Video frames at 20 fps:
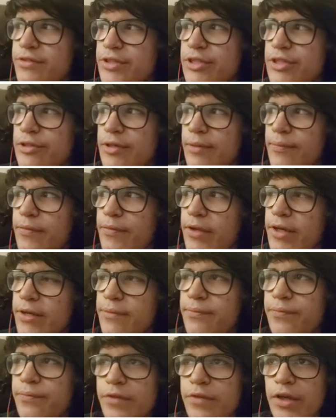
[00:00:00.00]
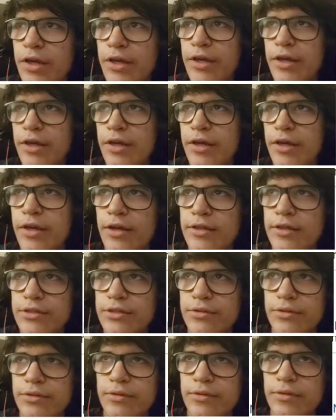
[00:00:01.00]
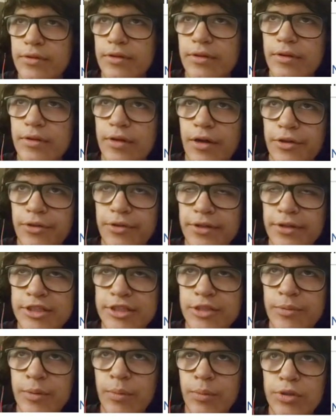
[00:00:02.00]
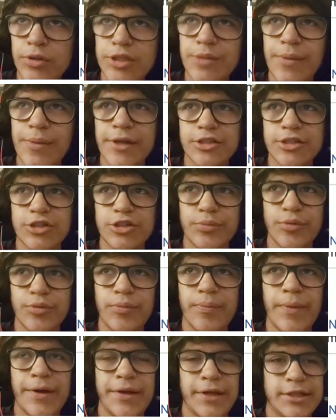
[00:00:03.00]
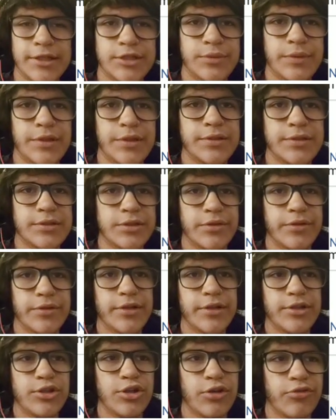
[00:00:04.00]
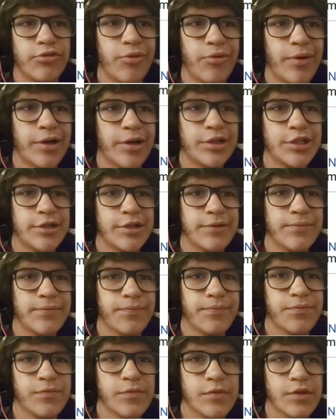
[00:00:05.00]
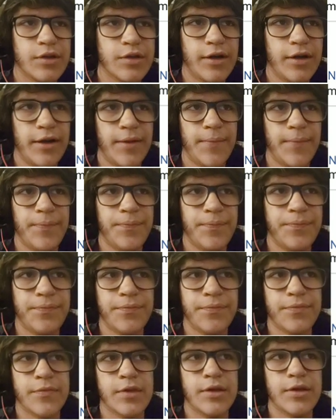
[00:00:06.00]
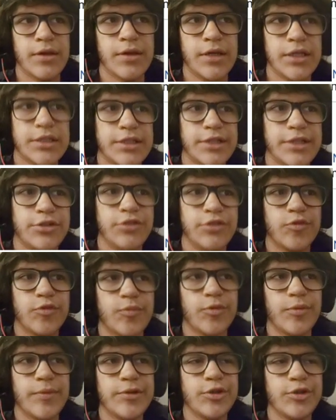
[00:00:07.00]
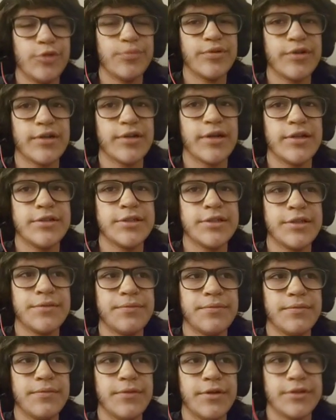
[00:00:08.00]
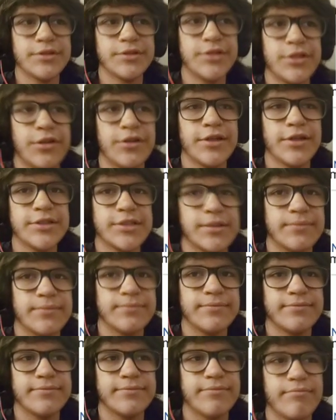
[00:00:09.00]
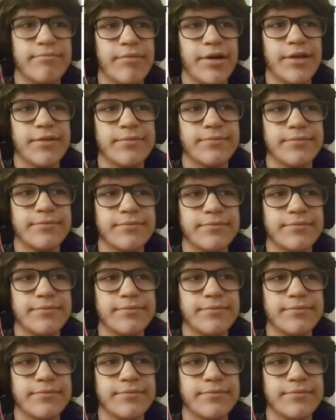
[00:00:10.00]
So yeah. So although things should be mostly back to normal by next week. So thank you all for watching. Um, stay tuned for more Miitopia content, and I'll see y'all next time. Bye.